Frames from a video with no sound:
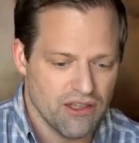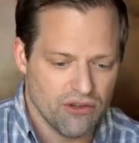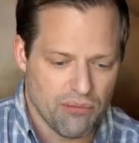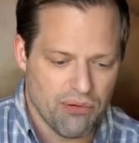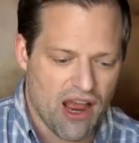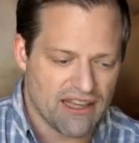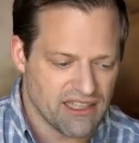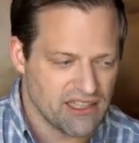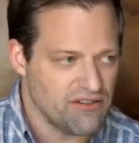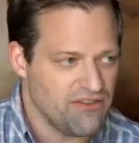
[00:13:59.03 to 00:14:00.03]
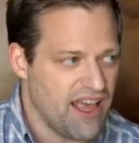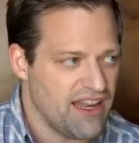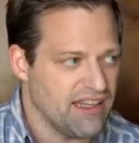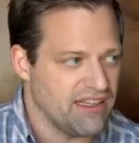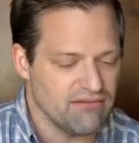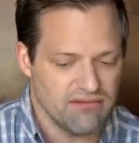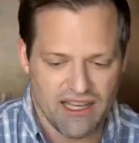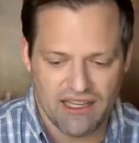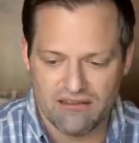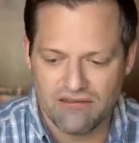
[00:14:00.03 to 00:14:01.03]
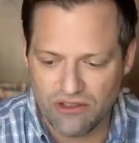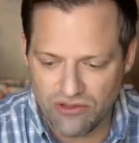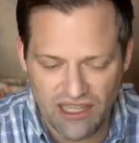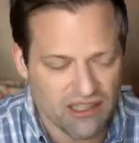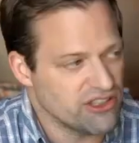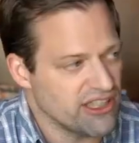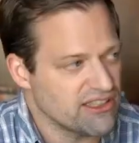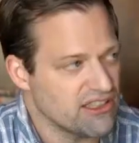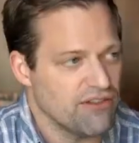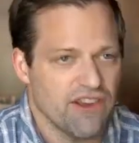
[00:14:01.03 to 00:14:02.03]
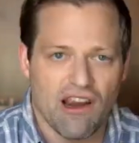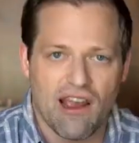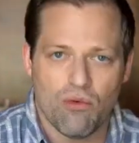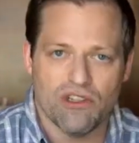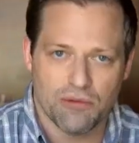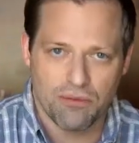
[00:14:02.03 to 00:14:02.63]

through a process of vetting and, and due diligence and to figure out which